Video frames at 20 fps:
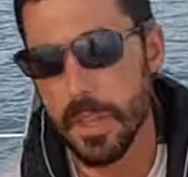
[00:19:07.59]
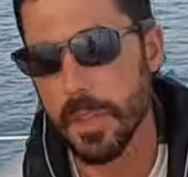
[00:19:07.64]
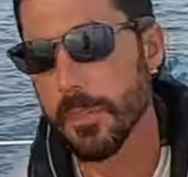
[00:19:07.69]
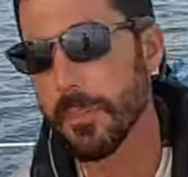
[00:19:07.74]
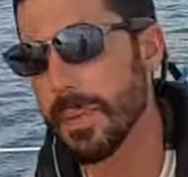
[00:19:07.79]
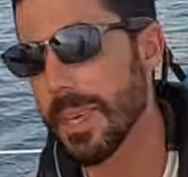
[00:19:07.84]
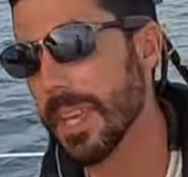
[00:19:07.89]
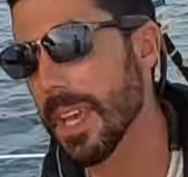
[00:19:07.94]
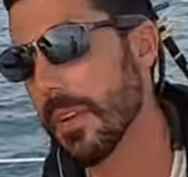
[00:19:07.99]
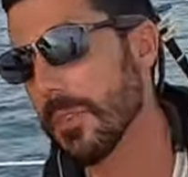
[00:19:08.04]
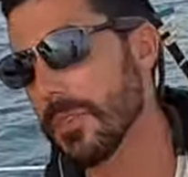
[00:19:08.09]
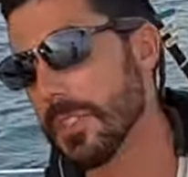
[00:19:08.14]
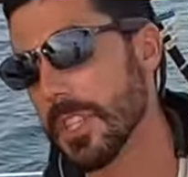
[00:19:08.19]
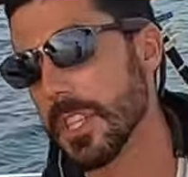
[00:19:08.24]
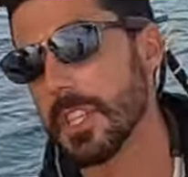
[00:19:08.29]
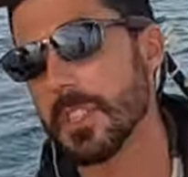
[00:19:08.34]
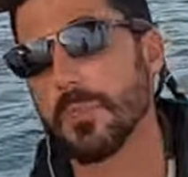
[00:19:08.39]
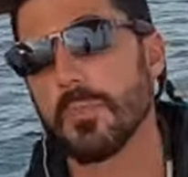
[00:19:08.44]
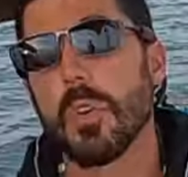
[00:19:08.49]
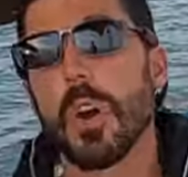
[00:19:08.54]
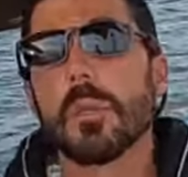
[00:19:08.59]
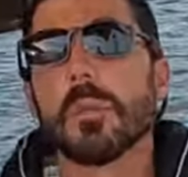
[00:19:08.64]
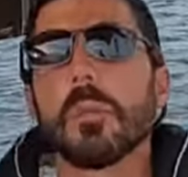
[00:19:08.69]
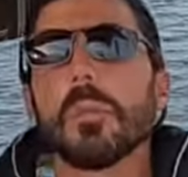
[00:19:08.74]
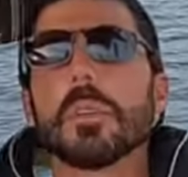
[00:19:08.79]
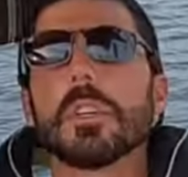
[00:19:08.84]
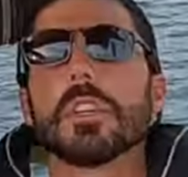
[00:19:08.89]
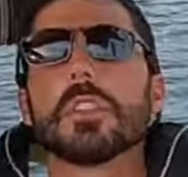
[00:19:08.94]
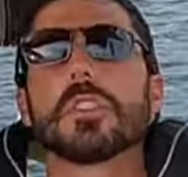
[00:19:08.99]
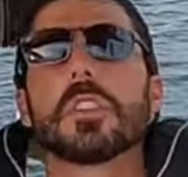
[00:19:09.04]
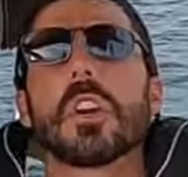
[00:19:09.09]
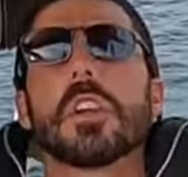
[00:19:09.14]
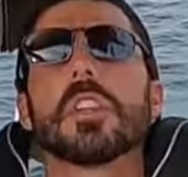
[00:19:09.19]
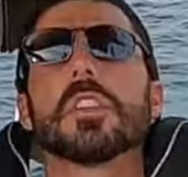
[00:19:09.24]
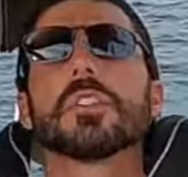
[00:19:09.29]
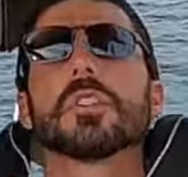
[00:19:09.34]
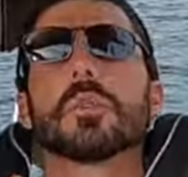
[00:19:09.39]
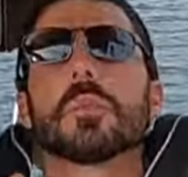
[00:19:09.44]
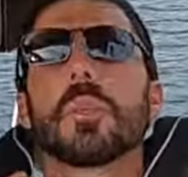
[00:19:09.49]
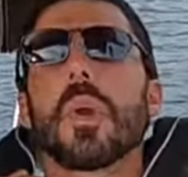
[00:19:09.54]
The PFD's probably
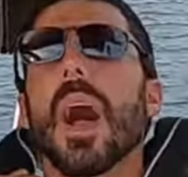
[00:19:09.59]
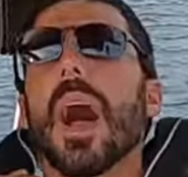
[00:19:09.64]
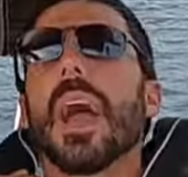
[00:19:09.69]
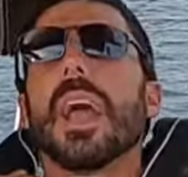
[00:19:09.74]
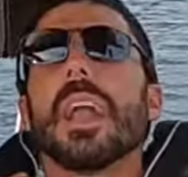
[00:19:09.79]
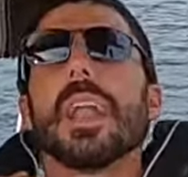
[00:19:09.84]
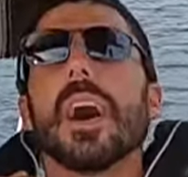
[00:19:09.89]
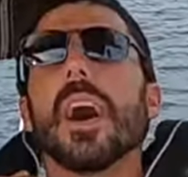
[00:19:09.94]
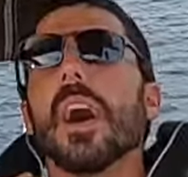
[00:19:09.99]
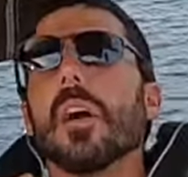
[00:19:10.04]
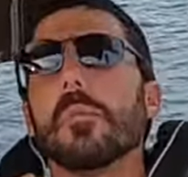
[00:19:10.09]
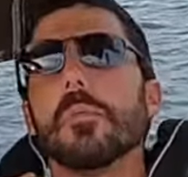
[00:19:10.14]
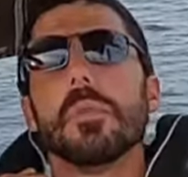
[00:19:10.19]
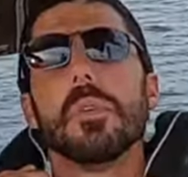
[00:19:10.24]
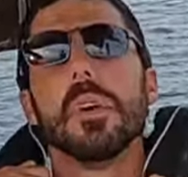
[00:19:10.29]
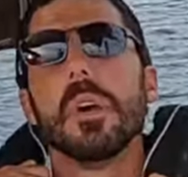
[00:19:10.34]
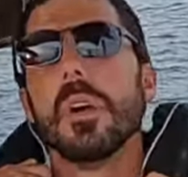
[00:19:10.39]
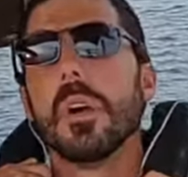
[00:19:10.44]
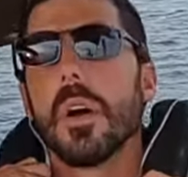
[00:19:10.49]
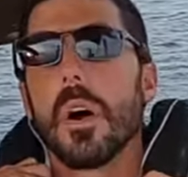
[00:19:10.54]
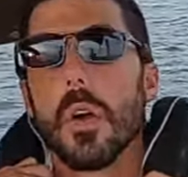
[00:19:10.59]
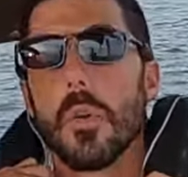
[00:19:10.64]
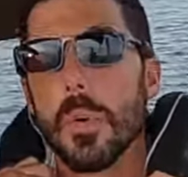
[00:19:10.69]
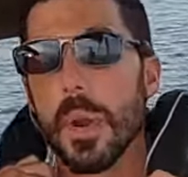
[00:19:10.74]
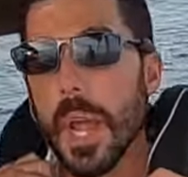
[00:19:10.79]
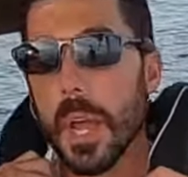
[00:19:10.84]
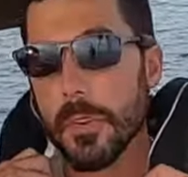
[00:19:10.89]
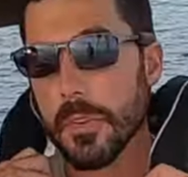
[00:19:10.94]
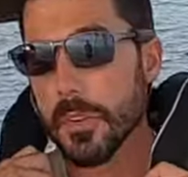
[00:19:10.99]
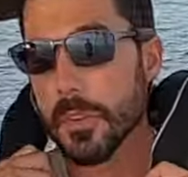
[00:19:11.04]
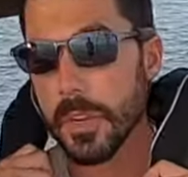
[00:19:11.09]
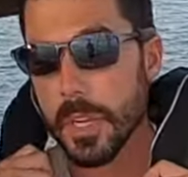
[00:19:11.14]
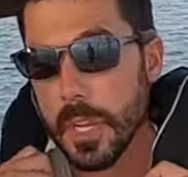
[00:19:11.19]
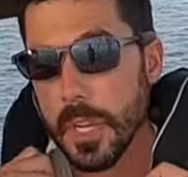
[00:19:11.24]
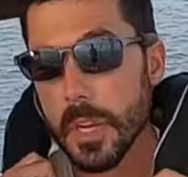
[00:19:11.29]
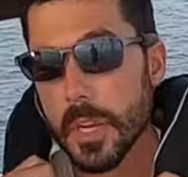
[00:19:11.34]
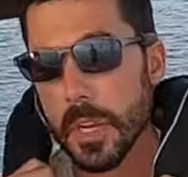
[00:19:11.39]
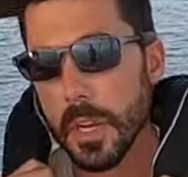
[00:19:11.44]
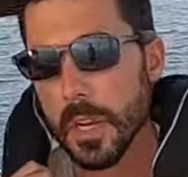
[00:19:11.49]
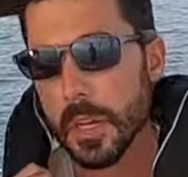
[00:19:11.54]
starting to ride up around your
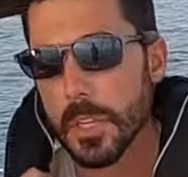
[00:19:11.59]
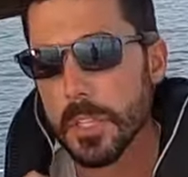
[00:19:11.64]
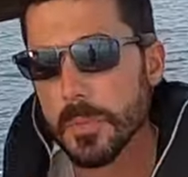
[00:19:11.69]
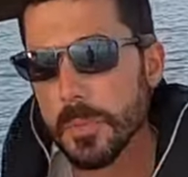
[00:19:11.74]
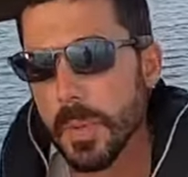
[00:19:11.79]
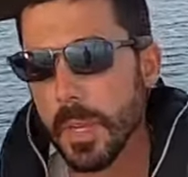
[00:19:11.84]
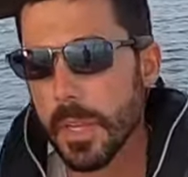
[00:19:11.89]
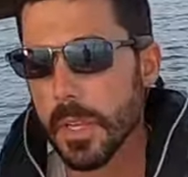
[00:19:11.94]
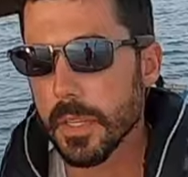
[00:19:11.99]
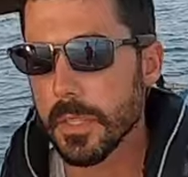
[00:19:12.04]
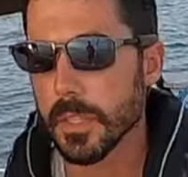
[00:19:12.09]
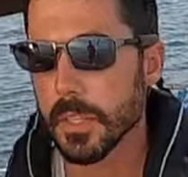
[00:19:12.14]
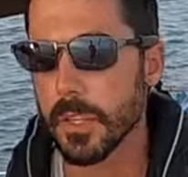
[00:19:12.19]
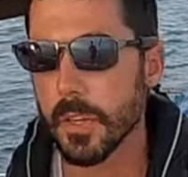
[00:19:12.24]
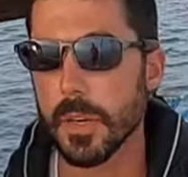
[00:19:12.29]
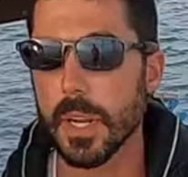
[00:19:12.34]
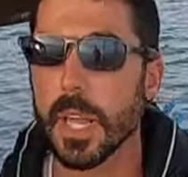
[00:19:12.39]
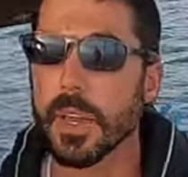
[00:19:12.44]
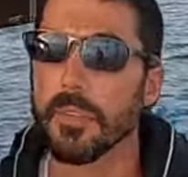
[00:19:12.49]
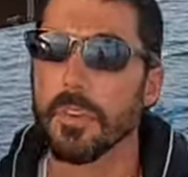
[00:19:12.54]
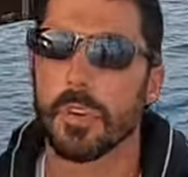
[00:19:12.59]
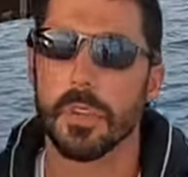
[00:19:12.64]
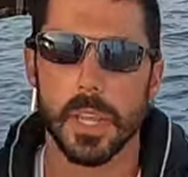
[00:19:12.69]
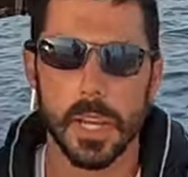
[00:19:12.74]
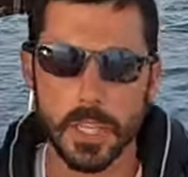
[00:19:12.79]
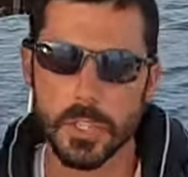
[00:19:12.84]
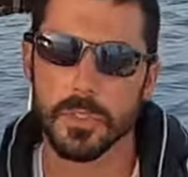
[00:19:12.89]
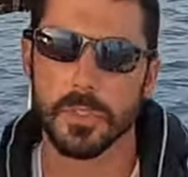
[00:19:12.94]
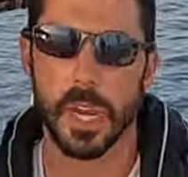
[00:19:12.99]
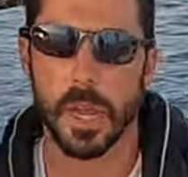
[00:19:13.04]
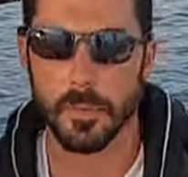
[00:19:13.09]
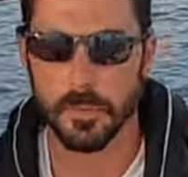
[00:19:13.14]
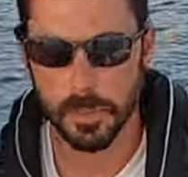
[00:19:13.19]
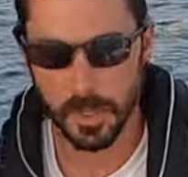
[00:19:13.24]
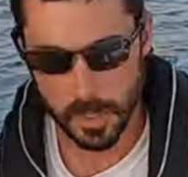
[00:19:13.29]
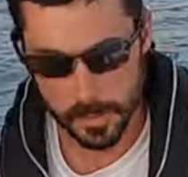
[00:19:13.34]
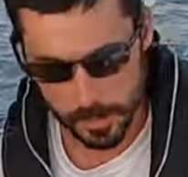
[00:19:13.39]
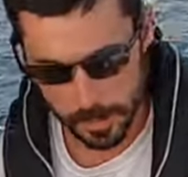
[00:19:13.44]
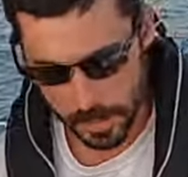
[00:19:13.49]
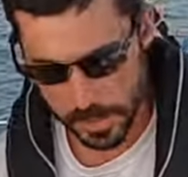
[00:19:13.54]
ears because you don't have your leg straps
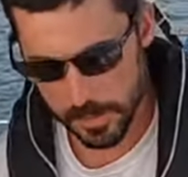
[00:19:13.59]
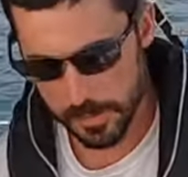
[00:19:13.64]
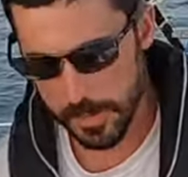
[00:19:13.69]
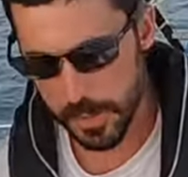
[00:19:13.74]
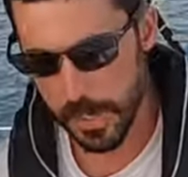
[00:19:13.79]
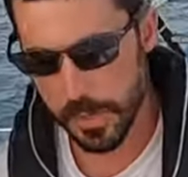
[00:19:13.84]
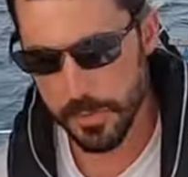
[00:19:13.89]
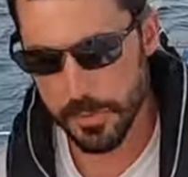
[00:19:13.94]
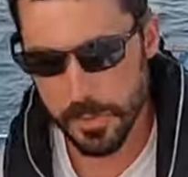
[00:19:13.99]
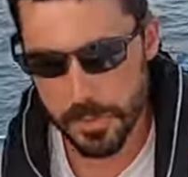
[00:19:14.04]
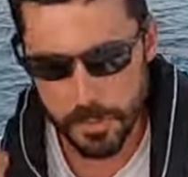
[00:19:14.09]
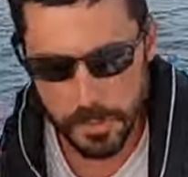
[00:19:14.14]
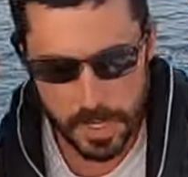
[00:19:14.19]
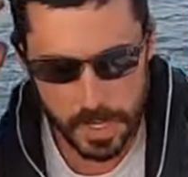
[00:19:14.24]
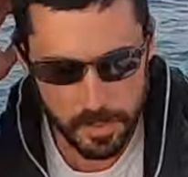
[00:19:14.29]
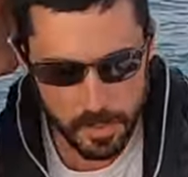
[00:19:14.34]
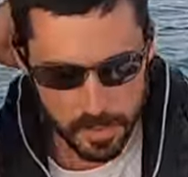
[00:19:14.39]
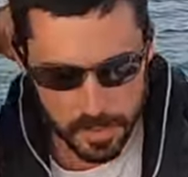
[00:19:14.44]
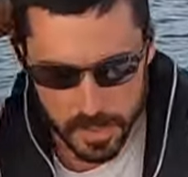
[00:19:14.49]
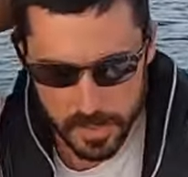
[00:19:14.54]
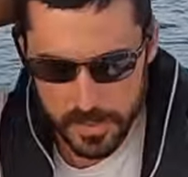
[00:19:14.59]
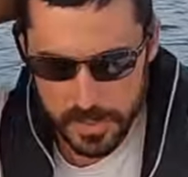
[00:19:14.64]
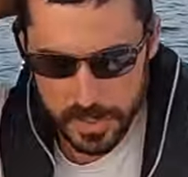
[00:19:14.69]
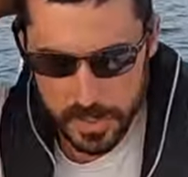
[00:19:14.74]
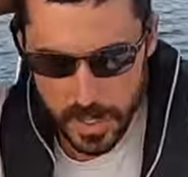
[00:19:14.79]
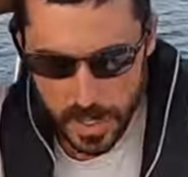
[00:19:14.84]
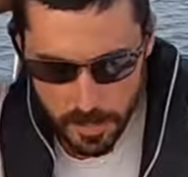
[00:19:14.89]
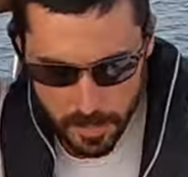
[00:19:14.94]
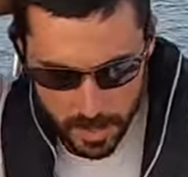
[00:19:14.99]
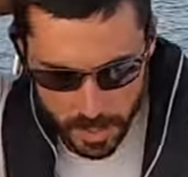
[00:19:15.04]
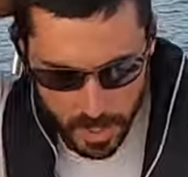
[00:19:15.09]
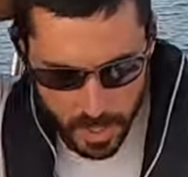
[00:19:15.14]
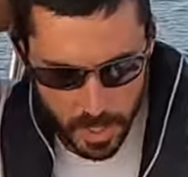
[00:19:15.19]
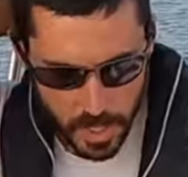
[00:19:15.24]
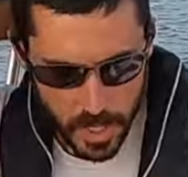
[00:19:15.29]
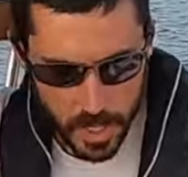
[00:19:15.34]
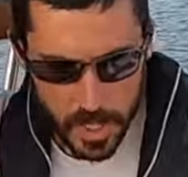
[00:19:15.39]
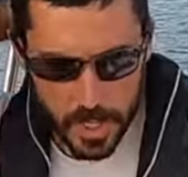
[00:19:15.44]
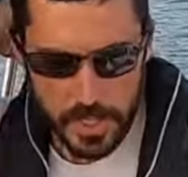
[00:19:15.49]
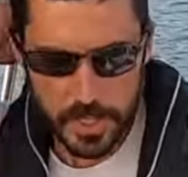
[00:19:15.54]
on because very few people use
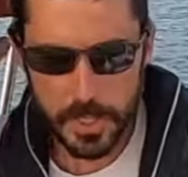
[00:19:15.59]
them.